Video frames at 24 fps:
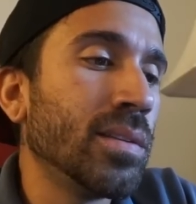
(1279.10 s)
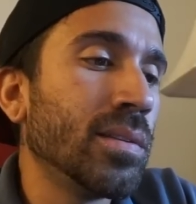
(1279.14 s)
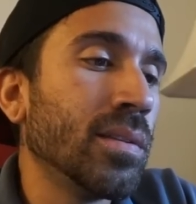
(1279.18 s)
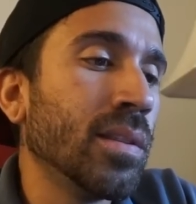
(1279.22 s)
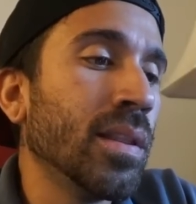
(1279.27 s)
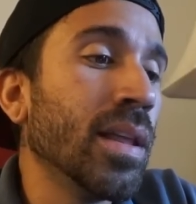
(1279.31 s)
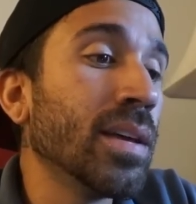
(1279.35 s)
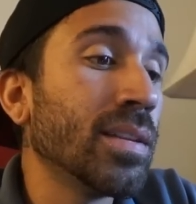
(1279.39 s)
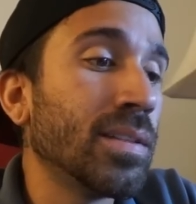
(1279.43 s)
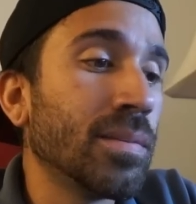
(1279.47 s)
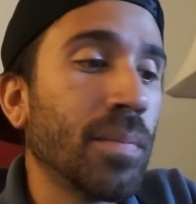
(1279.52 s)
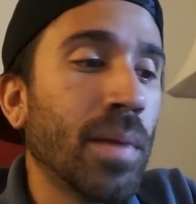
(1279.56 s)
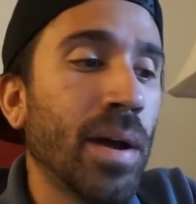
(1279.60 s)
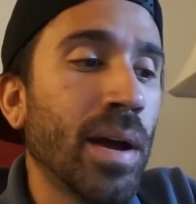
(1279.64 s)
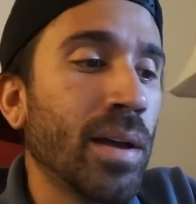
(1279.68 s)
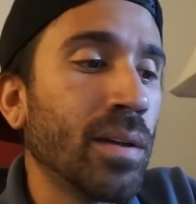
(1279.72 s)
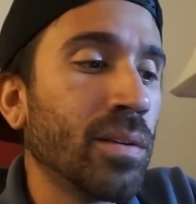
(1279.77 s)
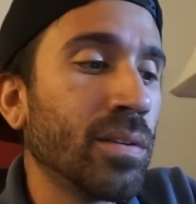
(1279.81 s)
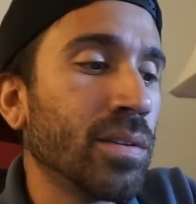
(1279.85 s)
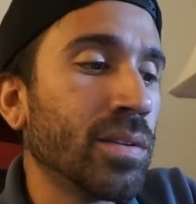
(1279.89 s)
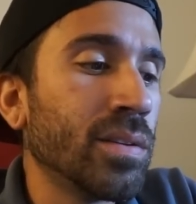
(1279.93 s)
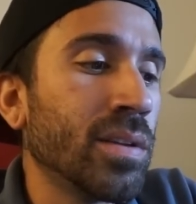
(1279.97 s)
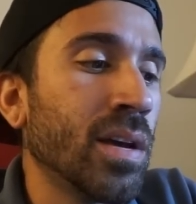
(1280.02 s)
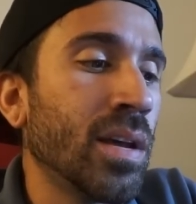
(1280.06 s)
less
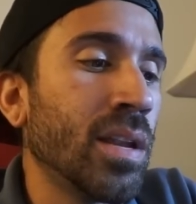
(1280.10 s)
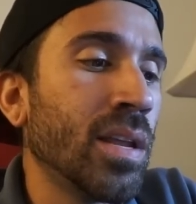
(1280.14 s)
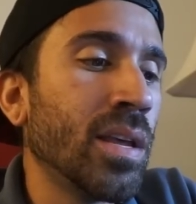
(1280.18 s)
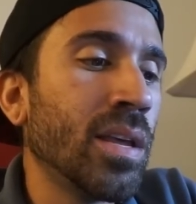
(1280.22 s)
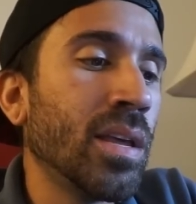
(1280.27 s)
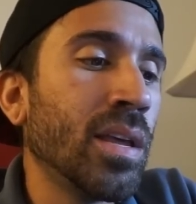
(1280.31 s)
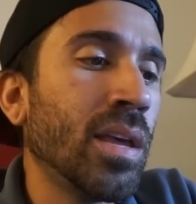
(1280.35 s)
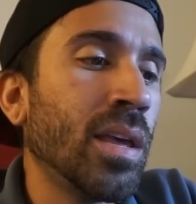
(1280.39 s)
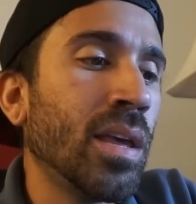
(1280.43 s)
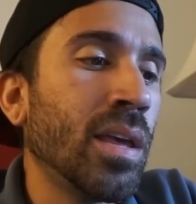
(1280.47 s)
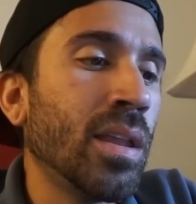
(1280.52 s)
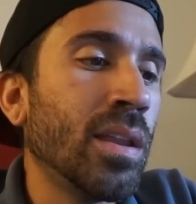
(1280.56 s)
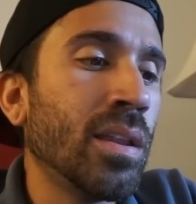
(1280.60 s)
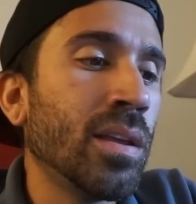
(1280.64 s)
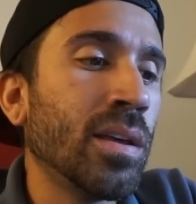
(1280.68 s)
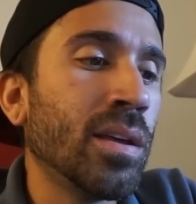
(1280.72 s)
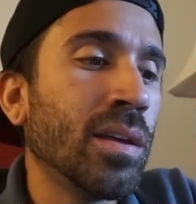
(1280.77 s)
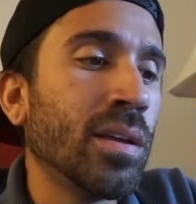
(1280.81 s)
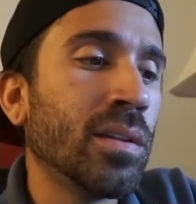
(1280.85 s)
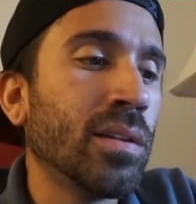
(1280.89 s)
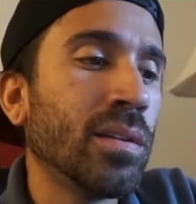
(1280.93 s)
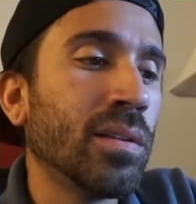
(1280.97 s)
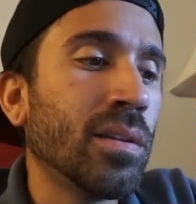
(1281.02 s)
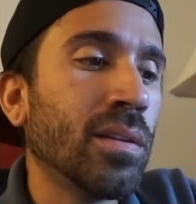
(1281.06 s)
miles on it, and
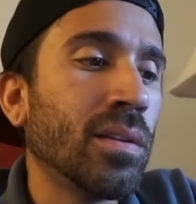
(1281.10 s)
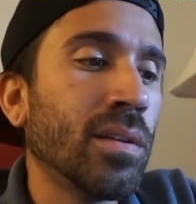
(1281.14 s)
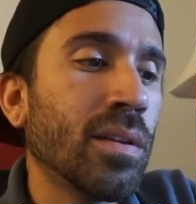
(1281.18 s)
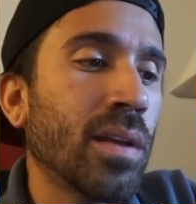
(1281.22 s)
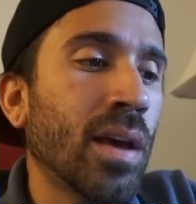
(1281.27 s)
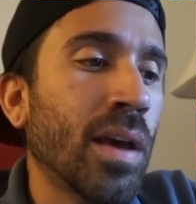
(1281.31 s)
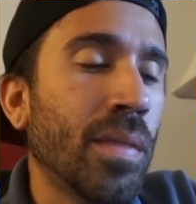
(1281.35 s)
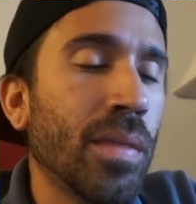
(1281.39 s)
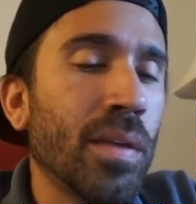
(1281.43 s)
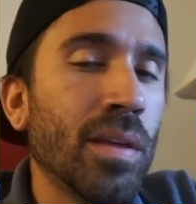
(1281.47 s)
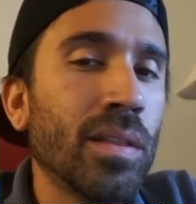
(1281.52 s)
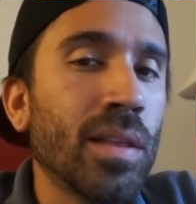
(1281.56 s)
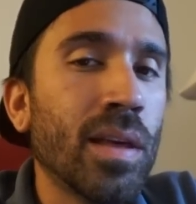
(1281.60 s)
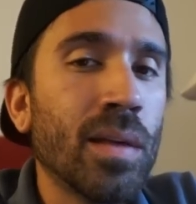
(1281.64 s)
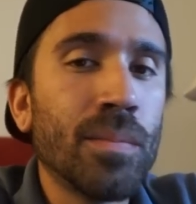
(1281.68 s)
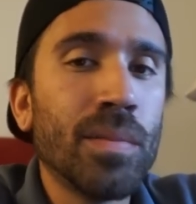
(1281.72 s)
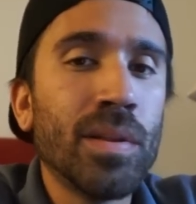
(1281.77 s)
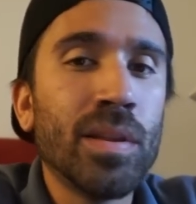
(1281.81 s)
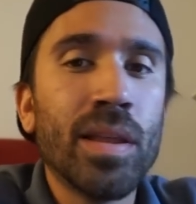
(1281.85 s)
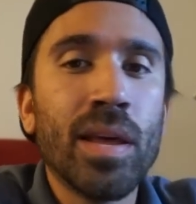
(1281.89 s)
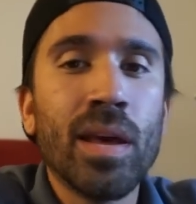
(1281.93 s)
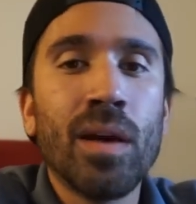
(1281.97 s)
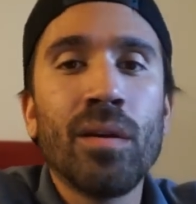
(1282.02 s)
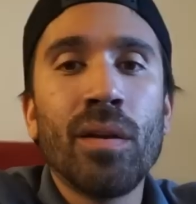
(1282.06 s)
I think that'd be
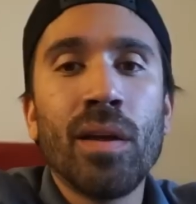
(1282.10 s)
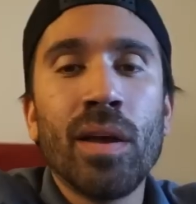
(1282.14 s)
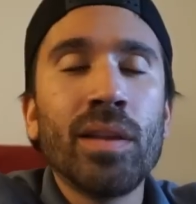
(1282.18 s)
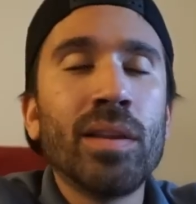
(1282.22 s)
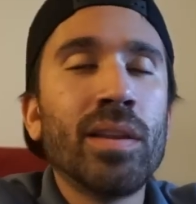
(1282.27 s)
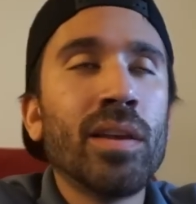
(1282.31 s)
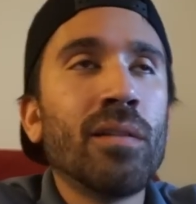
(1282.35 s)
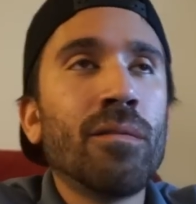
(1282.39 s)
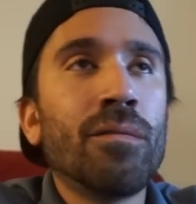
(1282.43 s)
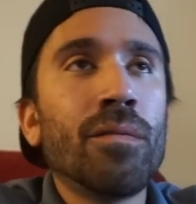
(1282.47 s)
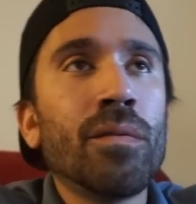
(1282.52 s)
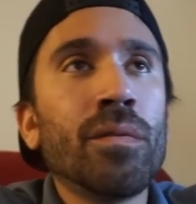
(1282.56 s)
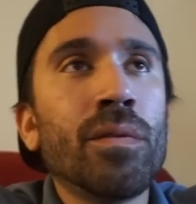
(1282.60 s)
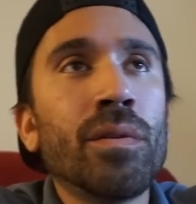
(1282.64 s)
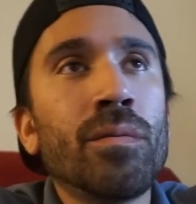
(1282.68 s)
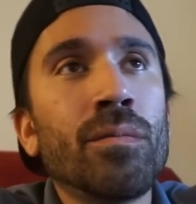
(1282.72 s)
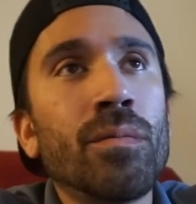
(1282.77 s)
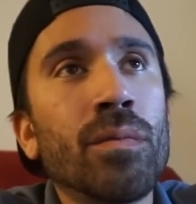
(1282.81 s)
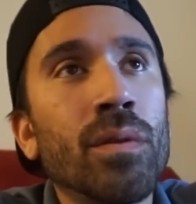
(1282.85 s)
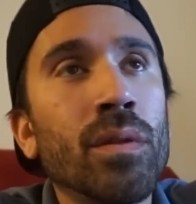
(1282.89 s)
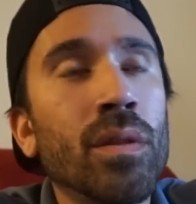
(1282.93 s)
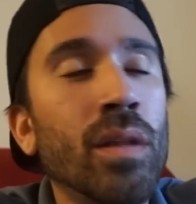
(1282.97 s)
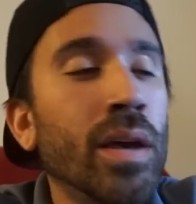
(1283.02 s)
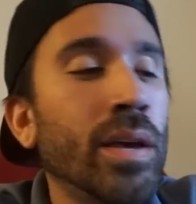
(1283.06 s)
down. I definitely
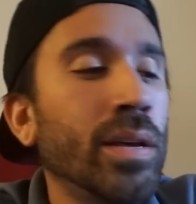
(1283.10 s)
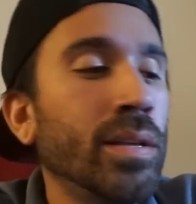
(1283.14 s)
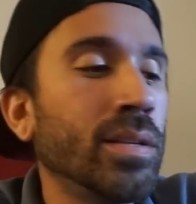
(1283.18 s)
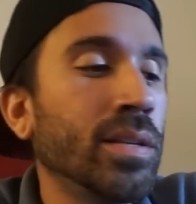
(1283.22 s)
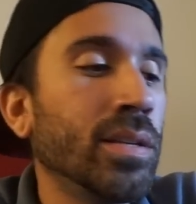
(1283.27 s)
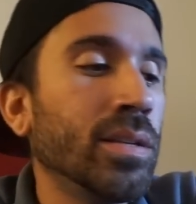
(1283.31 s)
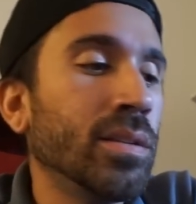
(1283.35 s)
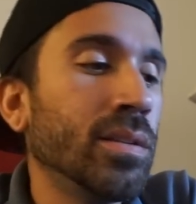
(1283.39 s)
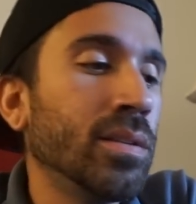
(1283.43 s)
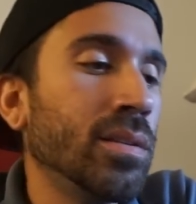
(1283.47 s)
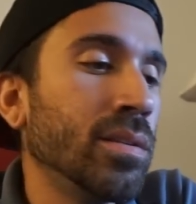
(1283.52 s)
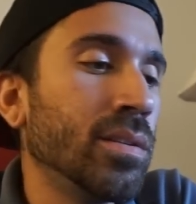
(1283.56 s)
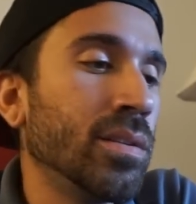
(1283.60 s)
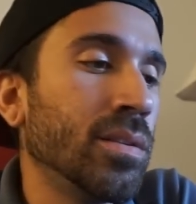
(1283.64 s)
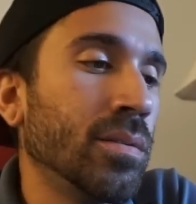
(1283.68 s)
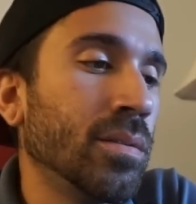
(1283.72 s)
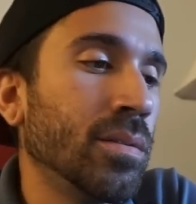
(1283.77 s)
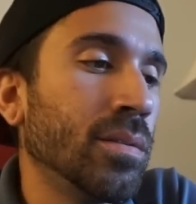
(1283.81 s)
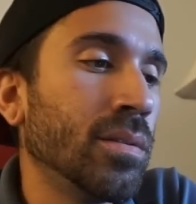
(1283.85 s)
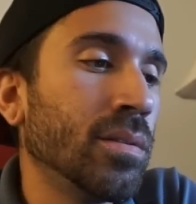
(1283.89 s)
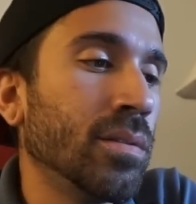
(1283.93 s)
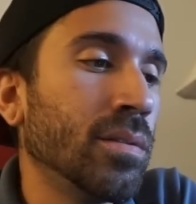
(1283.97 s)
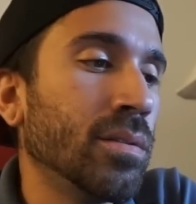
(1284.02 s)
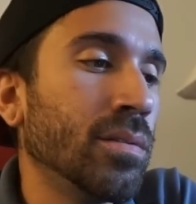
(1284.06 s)
would like to
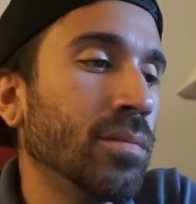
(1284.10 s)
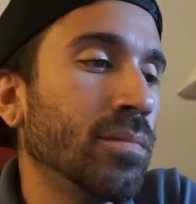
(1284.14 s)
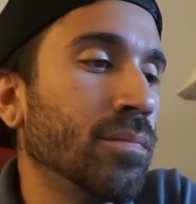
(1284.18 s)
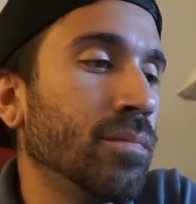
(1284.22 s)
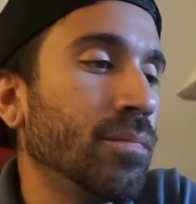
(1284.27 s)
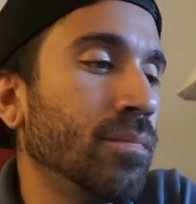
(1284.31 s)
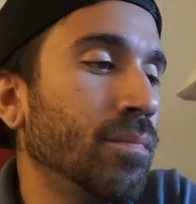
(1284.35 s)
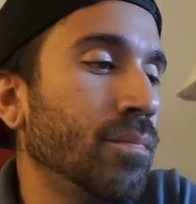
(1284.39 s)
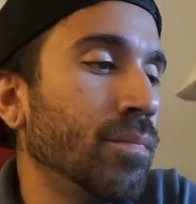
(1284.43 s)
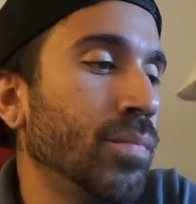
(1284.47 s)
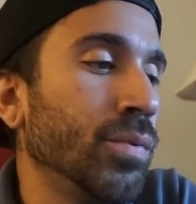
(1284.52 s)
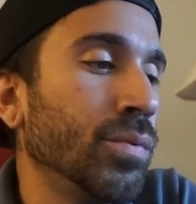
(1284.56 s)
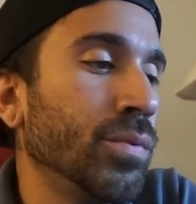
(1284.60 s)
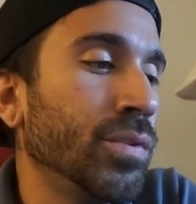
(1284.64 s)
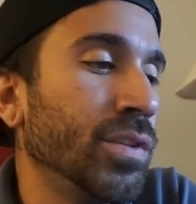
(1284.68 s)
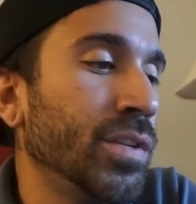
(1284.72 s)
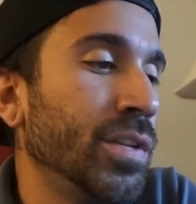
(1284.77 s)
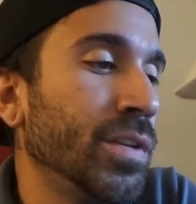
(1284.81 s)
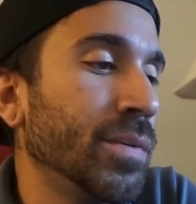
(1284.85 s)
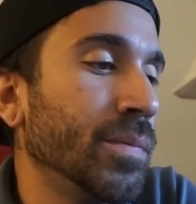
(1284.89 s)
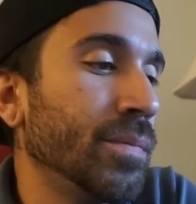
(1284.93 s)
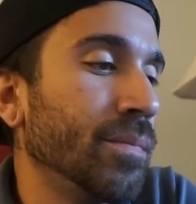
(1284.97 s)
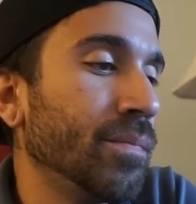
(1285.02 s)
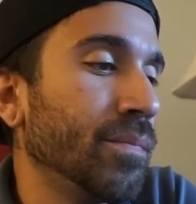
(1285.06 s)
boost
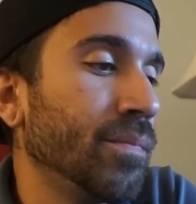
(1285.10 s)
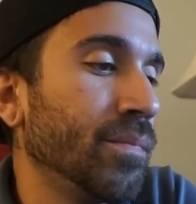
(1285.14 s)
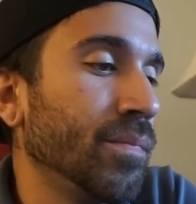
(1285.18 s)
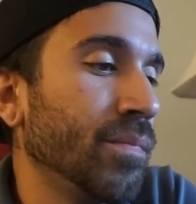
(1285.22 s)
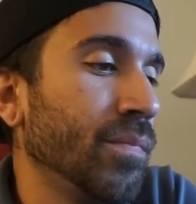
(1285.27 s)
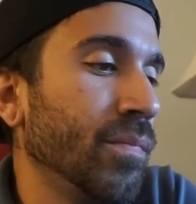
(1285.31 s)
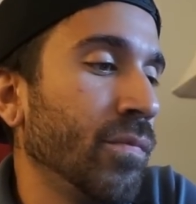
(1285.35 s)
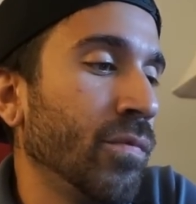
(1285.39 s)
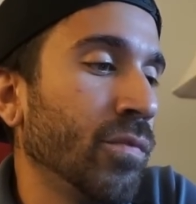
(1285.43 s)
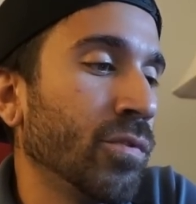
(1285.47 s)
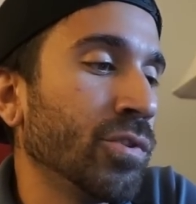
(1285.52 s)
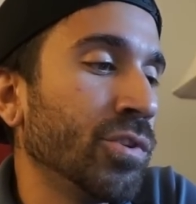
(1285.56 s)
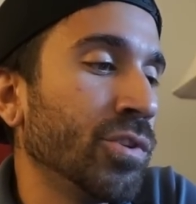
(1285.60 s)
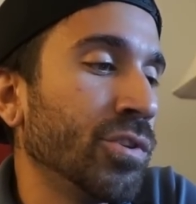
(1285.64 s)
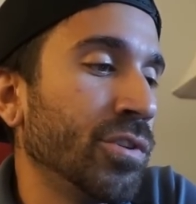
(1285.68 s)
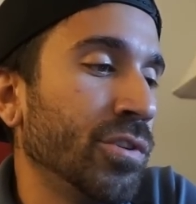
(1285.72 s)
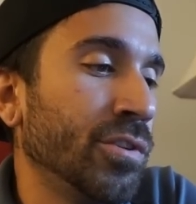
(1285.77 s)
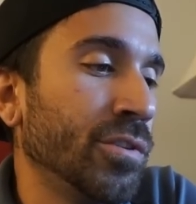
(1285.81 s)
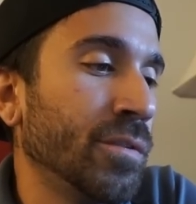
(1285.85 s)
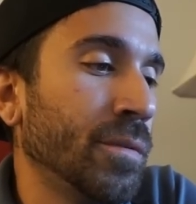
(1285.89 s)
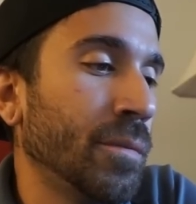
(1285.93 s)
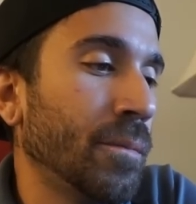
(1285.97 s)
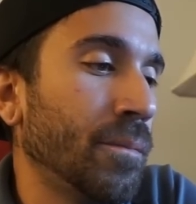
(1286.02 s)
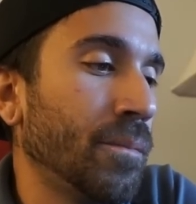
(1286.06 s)
it for sure.